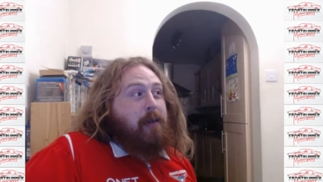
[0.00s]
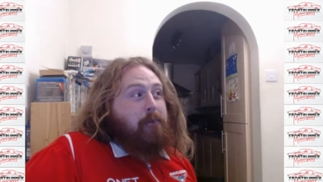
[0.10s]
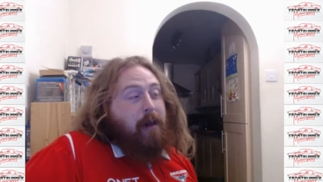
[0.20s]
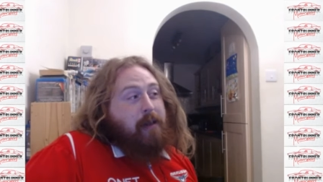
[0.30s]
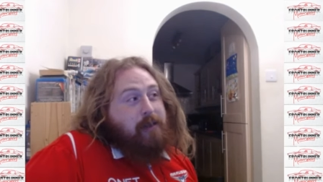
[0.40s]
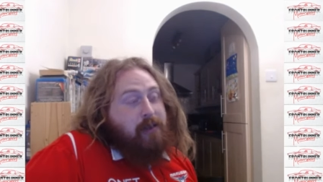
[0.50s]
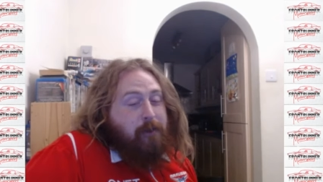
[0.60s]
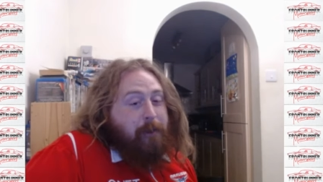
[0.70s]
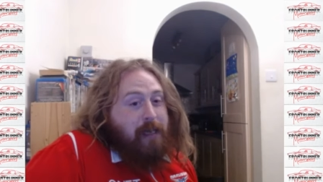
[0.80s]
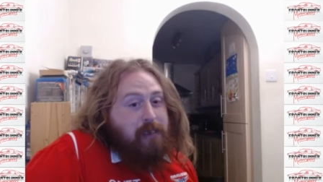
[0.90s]
but you saw the
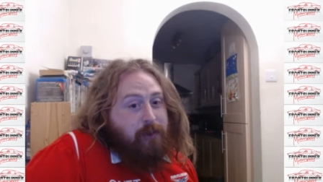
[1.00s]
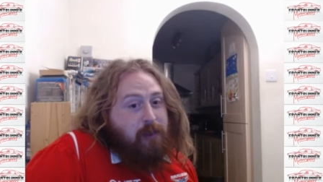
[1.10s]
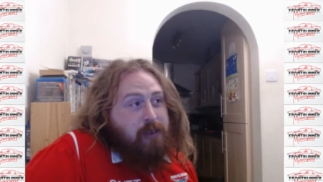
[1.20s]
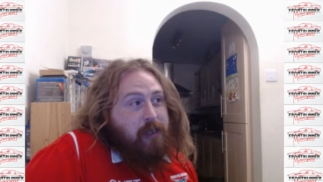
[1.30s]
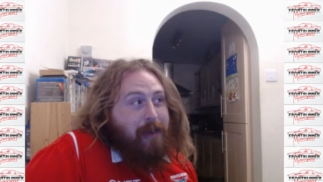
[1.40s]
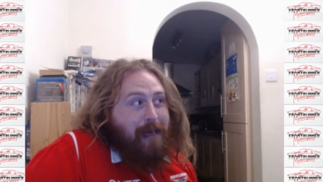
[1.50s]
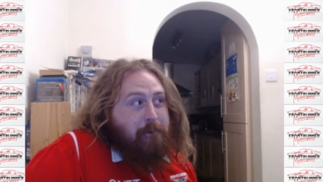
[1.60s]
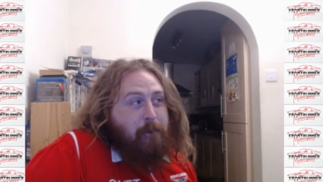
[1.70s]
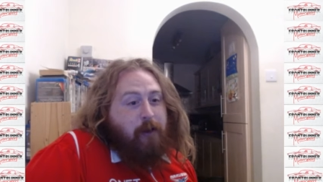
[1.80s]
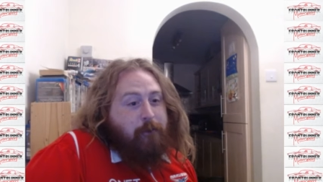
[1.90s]
pace of Alonso. He
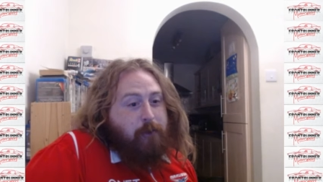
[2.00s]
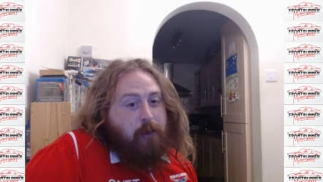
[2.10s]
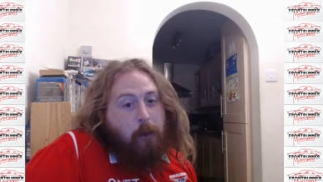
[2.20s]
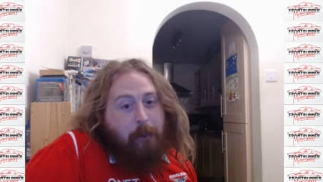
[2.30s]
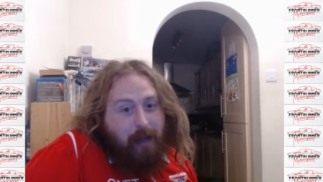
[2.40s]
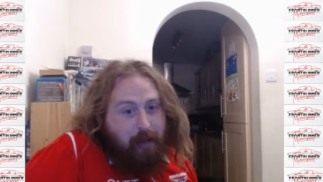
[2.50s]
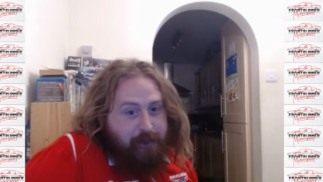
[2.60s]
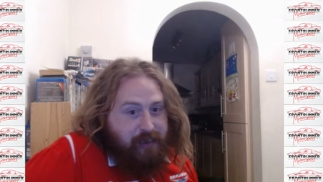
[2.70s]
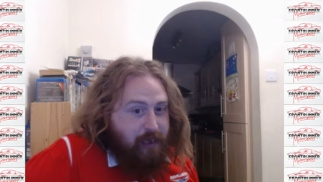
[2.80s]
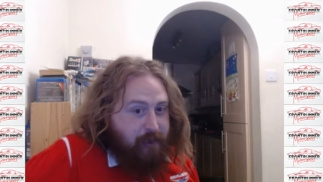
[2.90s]
might have got back up
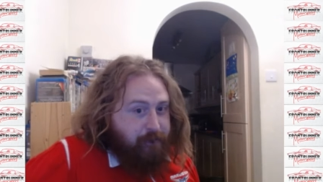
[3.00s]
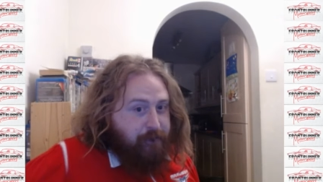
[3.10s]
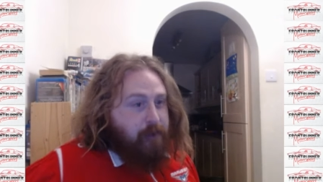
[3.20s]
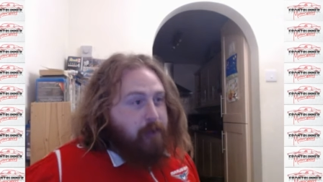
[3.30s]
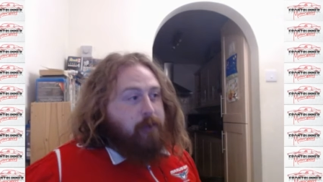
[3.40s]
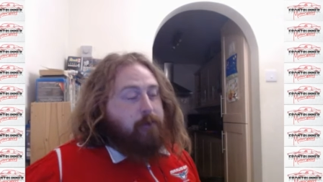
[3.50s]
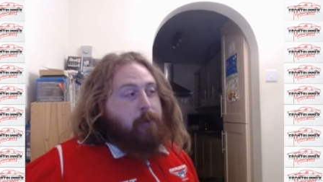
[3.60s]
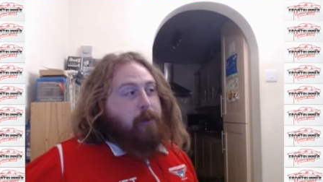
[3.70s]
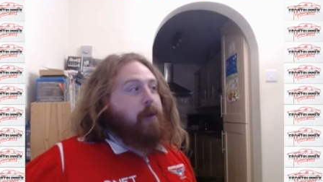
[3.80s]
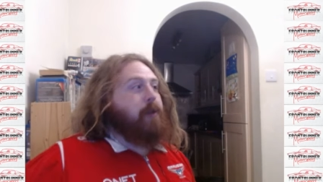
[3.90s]
to tenth. We
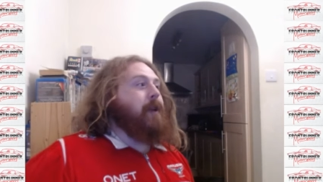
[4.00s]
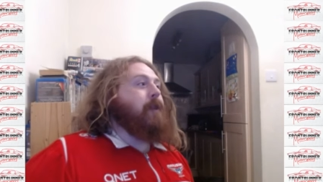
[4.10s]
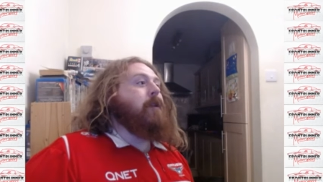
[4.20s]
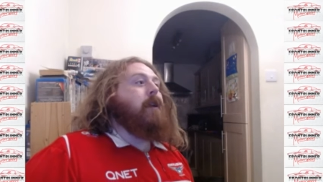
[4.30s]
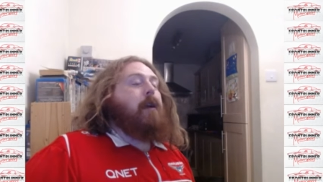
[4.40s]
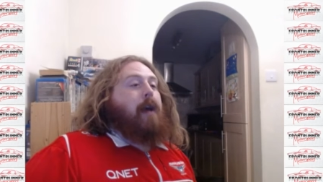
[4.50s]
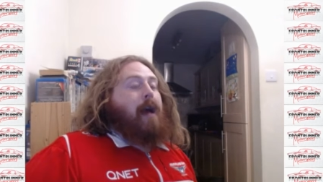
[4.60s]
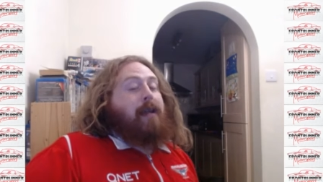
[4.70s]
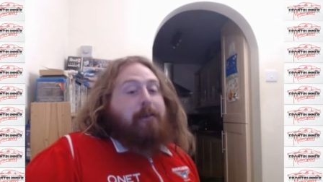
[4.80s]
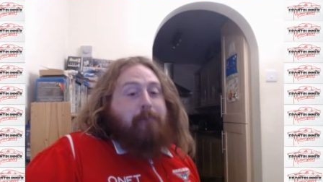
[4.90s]
won't know now.
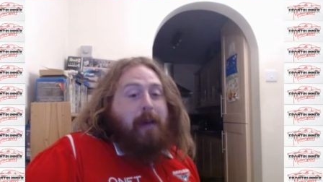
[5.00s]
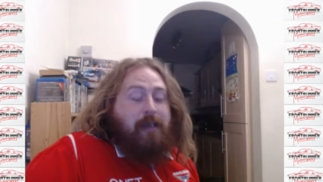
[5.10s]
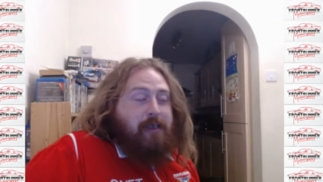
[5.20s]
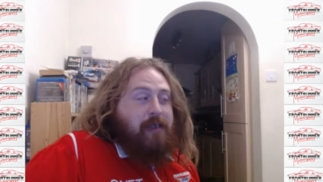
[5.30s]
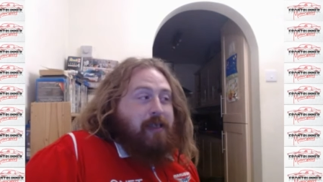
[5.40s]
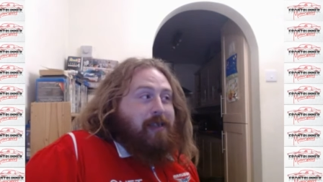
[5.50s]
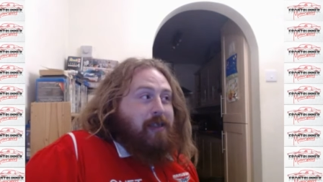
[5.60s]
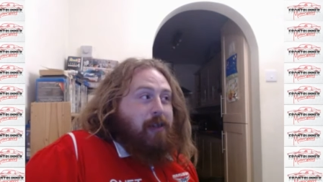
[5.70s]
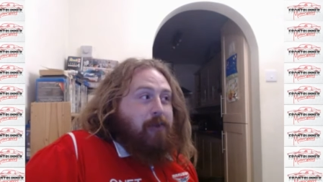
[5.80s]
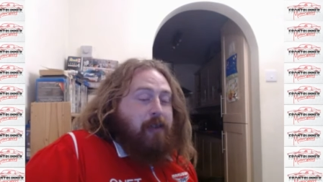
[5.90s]
And then Magnussen and
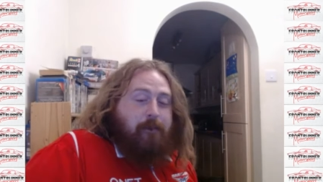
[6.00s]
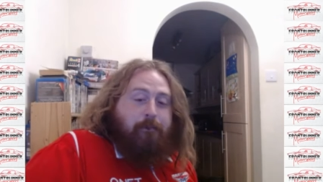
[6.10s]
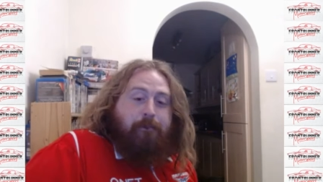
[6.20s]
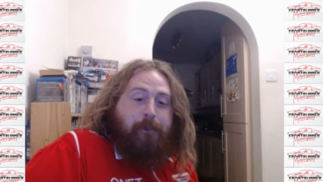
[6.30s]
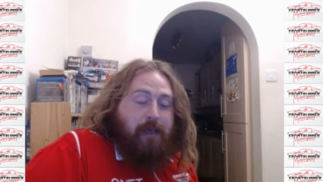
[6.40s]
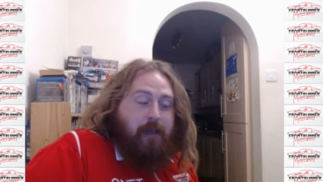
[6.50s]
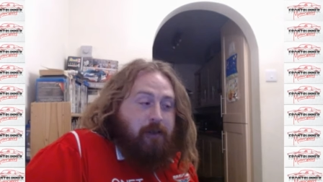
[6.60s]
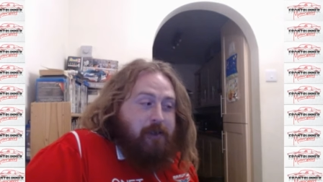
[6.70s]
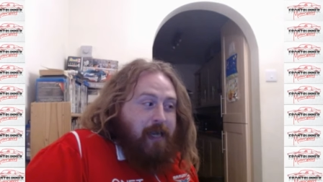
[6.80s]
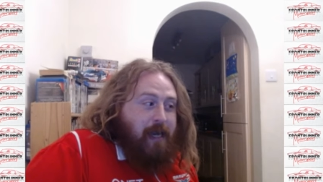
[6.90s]
Tsunoda made
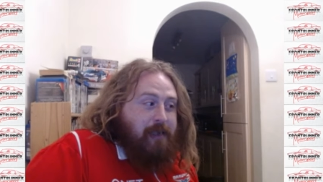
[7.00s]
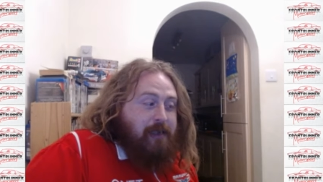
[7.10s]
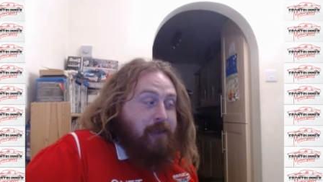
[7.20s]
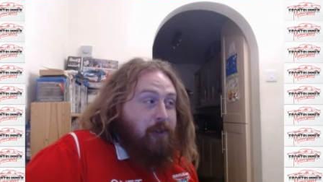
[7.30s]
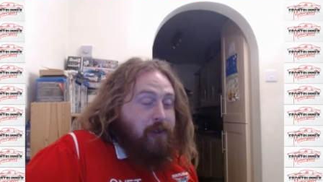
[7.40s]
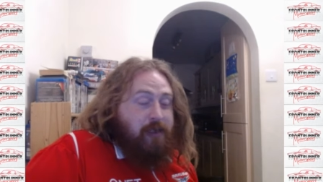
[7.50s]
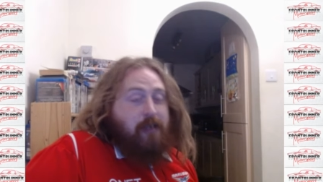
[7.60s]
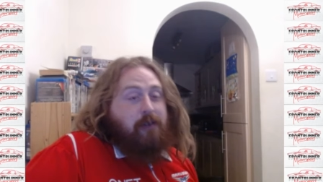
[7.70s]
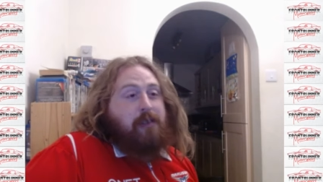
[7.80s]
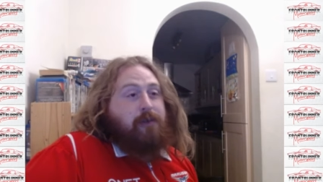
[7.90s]
contact. Not
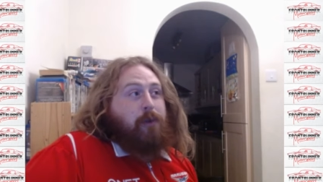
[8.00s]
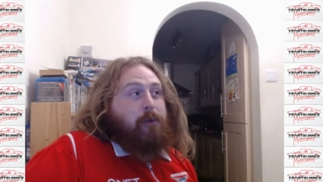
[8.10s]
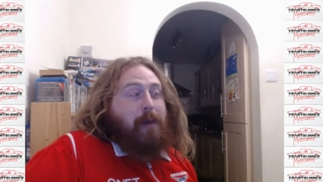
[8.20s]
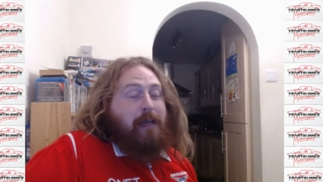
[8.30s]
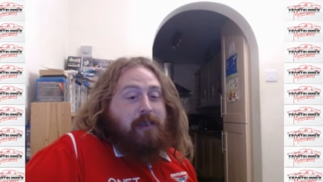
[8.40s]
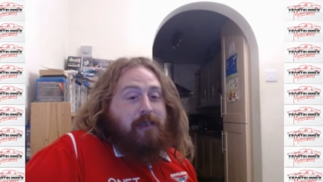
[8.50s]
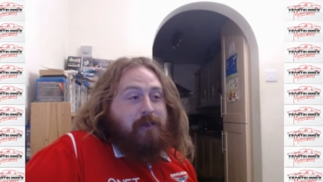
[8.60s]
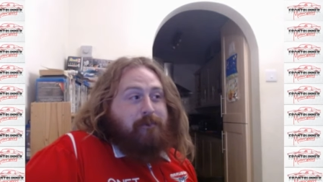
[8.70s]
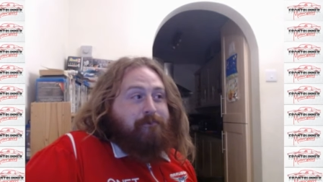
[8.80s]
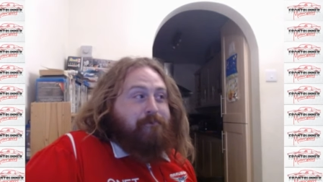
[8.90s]
Tsunoda's fault.
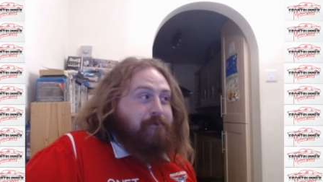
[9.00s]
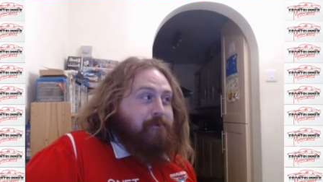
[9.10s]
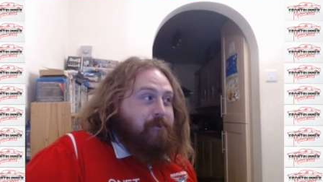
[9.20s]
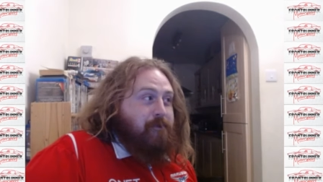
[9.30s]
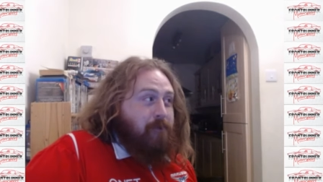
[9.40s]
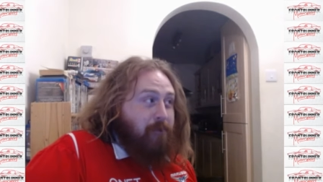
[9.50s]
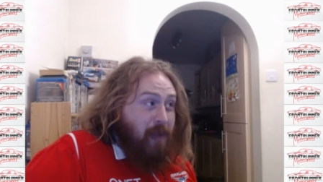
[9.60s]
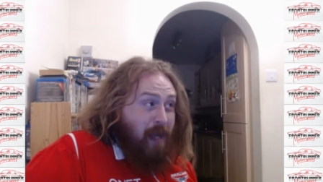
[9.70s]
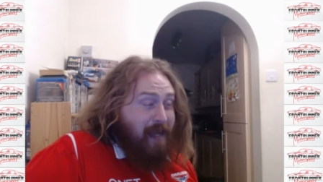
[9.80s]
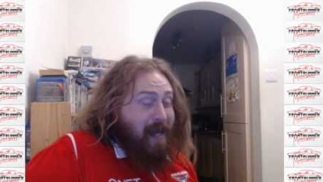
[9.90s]
Magnussen,
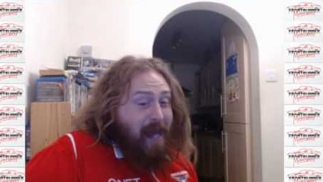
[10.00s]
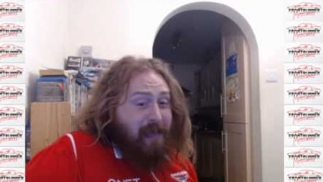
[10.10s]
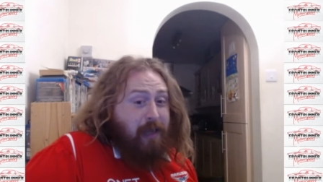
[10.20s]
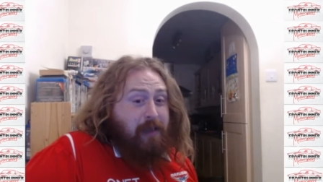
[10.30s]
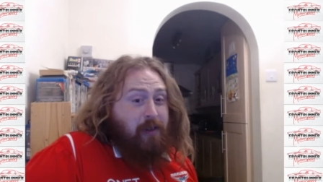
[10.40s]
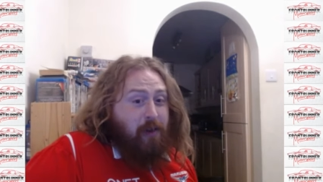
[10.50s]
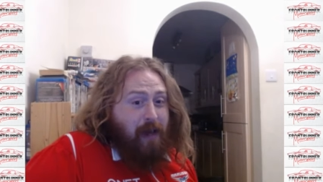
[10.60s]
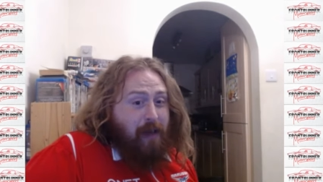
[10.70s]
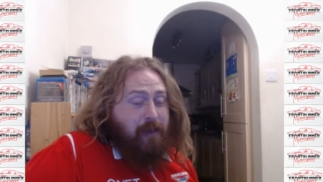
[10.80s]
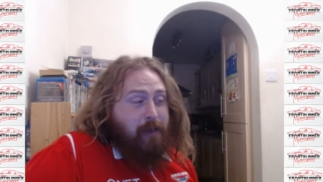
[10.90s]
again, not having the